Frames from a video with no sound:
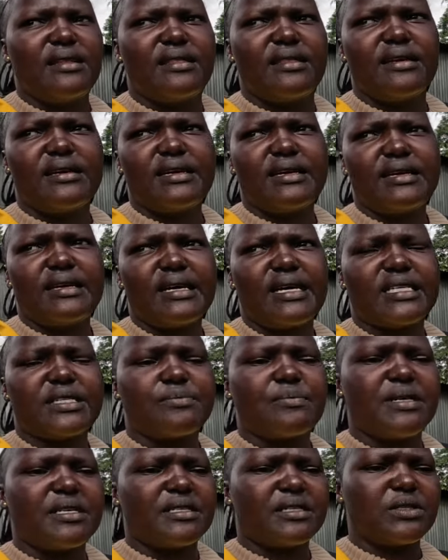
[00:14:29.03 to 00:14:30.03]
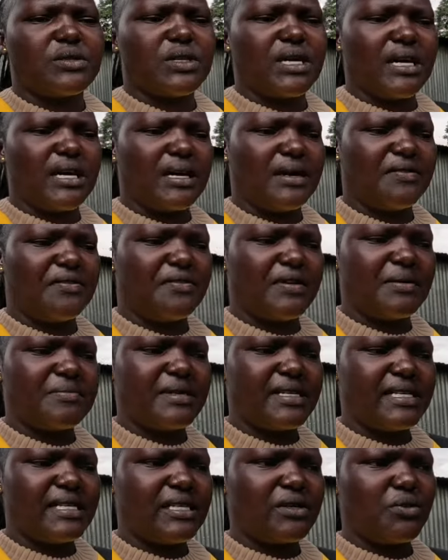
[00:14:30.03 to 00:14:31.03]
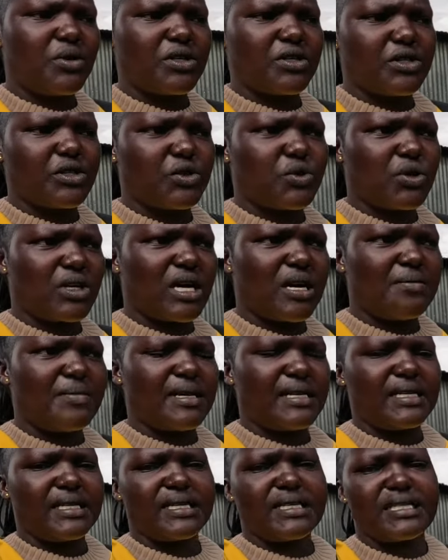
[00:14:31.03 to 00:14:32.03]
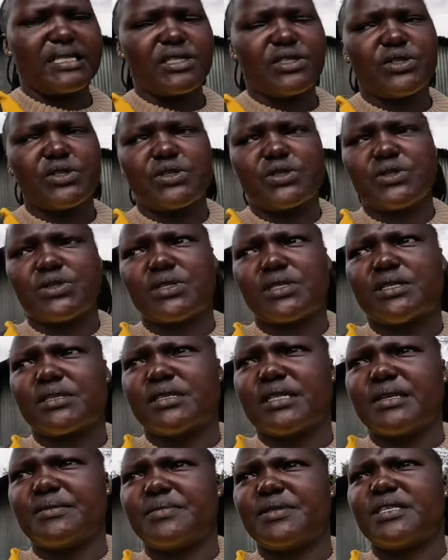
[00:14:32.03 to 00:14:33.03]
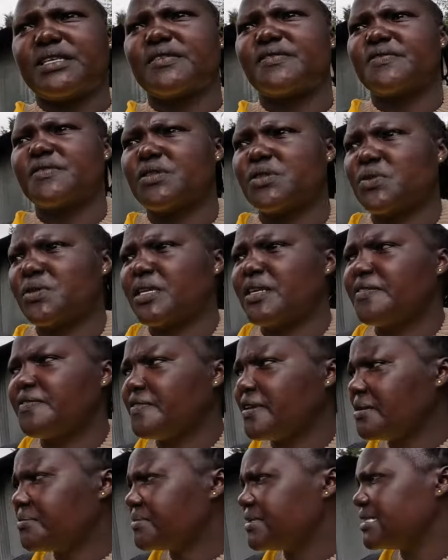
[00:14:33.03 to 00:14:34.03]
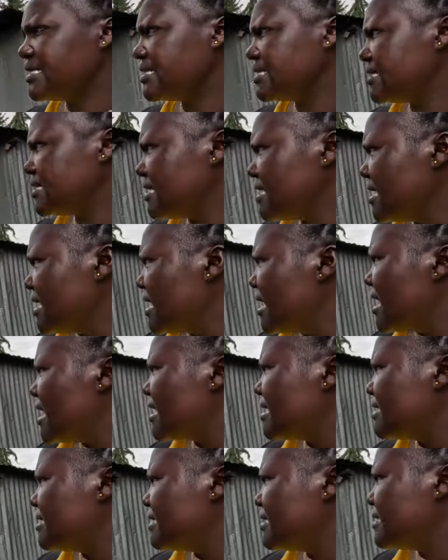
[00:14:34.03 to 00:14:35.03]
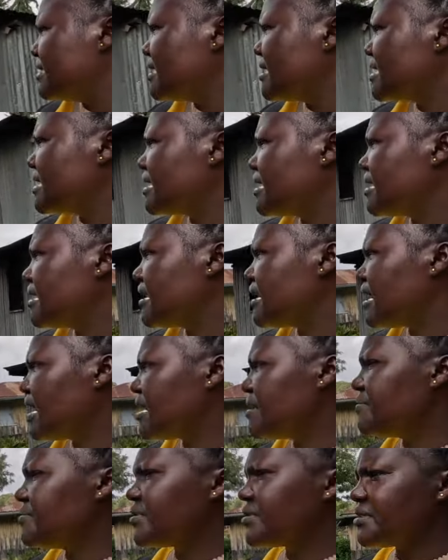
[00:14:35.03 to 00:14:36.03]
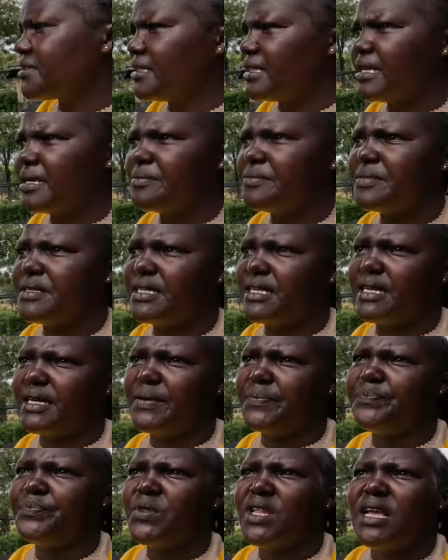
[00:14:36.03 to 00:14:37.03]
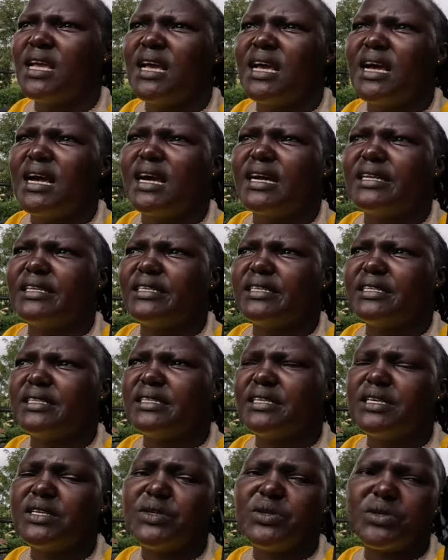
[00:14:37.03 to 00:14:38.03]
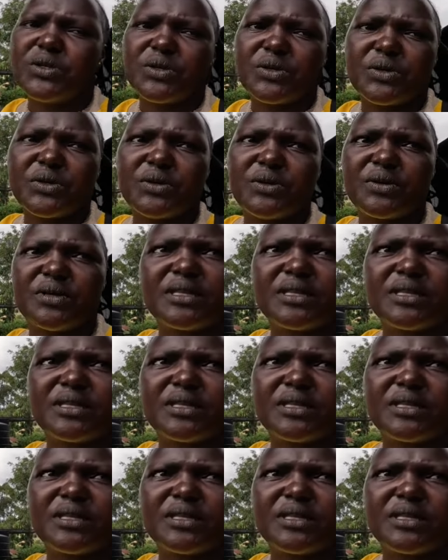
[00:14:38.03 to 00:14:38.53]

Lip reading: the husband's family wants to come and introduce themselves to their family, and I brought them here. And you know,